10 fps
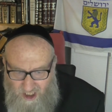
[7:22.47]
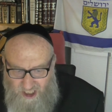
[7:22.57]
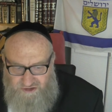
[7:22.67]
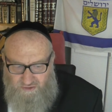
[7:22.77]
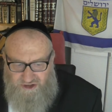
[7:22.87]

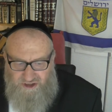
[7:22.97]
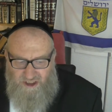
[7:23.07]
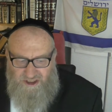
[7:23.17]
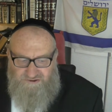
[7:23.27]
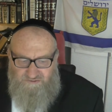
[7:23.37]
As we
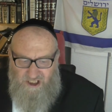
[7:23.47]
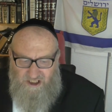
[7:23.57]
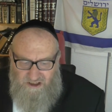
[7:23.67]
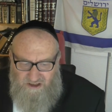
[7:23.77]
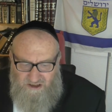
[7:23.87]
shall
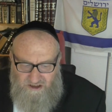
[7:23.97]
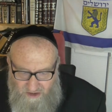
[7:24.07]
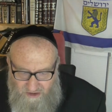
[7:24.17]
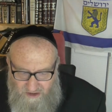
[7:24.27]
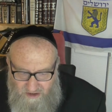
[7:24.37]
explain,
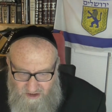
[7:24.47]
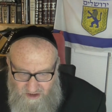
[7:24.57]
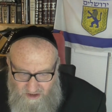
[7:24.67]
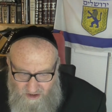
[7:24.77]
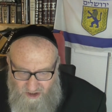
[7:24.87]

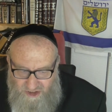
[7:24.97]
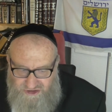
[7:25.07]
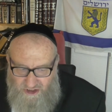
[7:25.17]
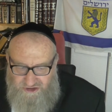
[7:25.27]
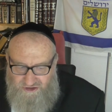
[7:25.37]

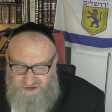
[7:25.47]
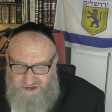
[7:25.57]
horizontal